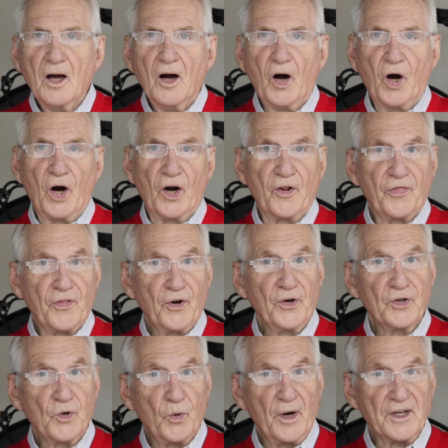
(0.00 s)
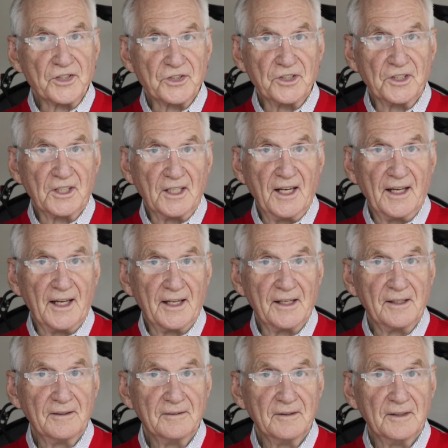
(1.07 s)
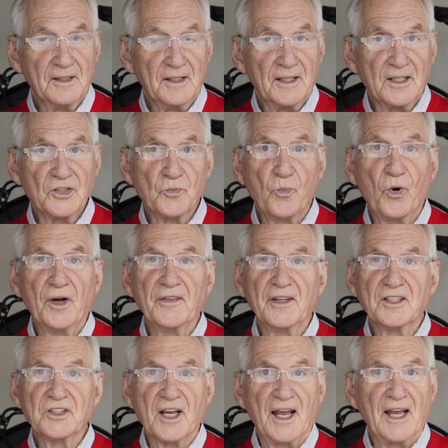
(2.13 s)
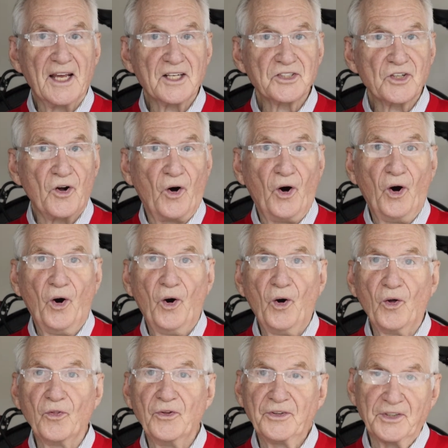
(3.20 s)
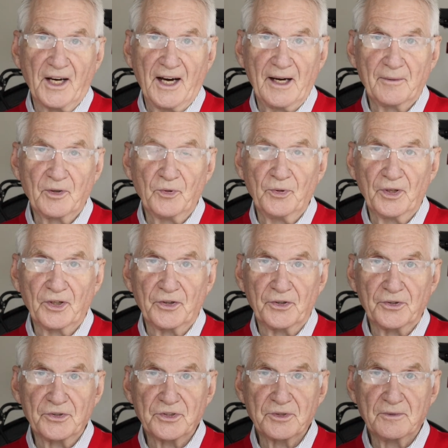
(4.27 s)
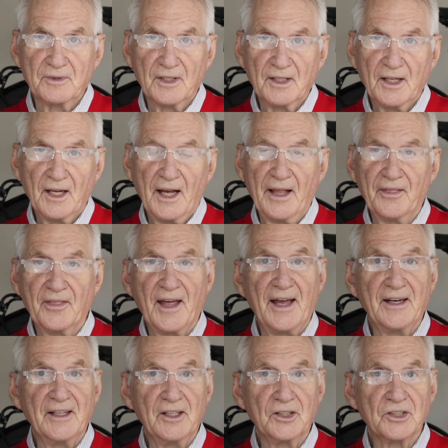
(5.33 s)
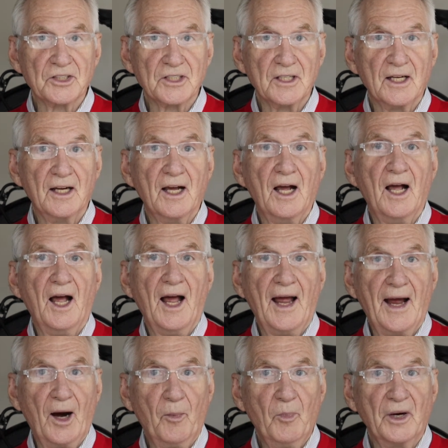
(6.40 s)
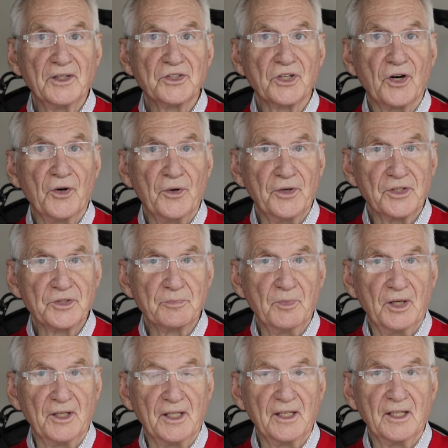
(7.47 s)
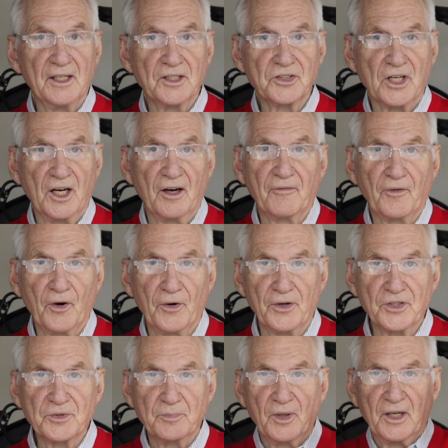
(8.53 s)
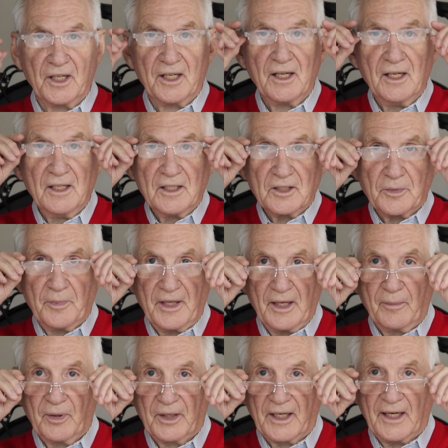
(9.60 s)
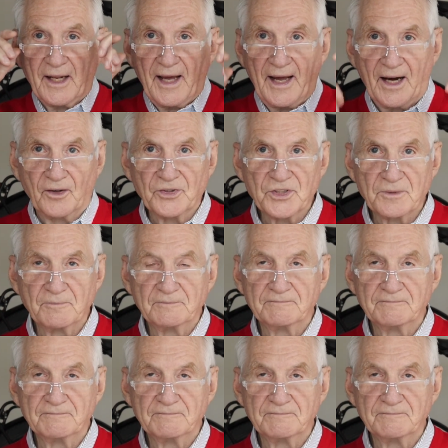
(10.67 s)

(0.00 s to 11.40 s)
Our third question today is one that's asked all the time to realtors, and that is, how much earnest money is enough earnest money to be able to get a house?